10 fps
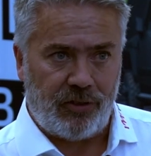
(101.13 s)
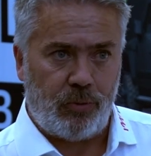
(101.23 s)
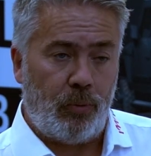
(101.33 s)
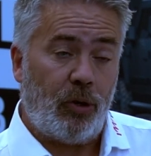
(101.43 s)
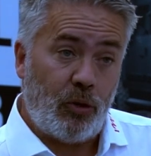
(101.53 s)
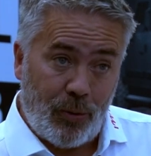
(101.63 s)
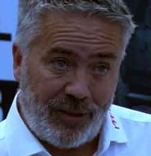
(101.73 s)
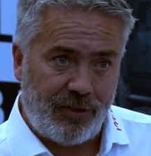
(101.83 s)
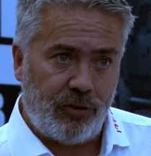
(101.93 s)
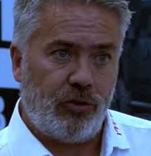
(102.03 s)
as we were
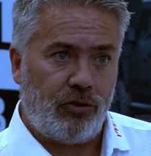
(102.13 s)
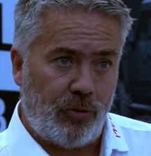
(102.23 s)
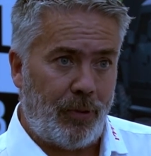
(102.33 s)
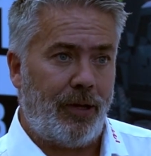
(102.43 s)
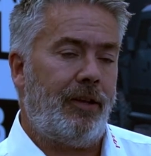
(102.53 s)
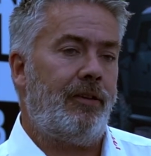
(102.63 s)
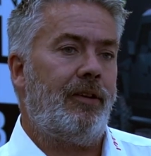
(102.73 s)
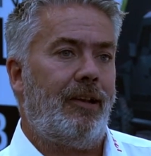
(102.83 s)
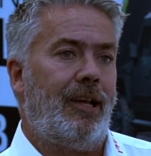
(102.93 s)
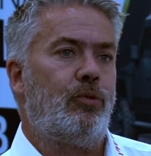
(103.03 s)
requested to supply
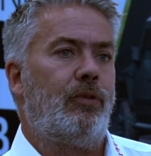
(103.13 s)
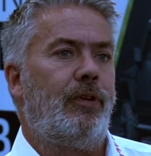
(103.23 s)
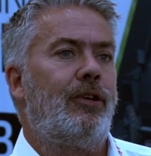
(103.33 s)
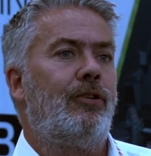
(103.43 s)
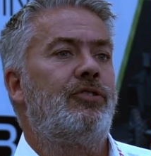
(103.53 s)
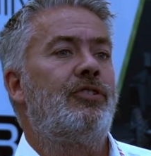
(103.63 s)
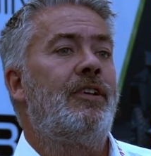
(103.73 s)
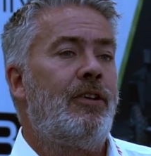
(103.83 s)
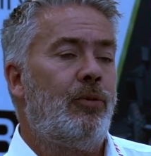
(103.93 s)
electric vehicles,